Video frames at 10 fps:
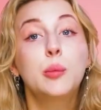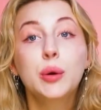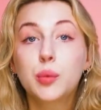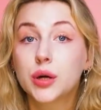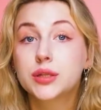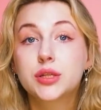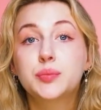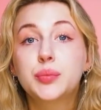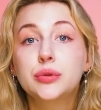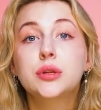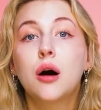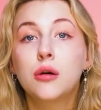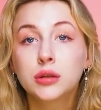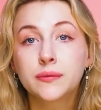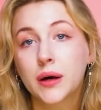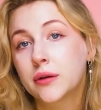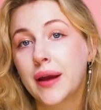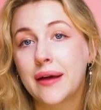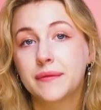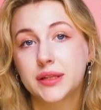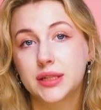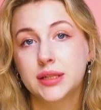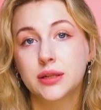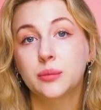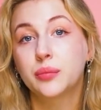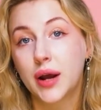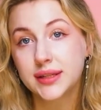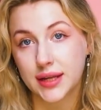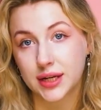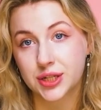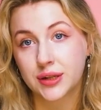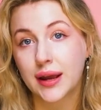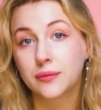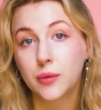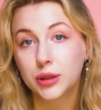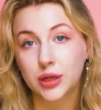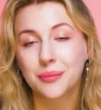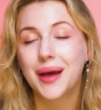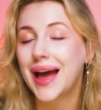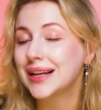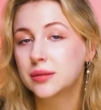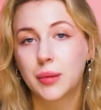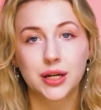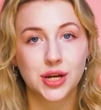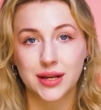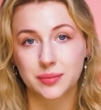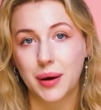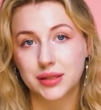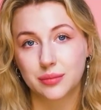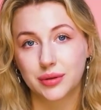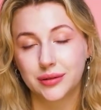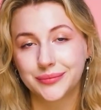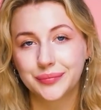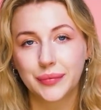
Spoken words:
We want to put all of our emphasis on price action and volume as much as possible.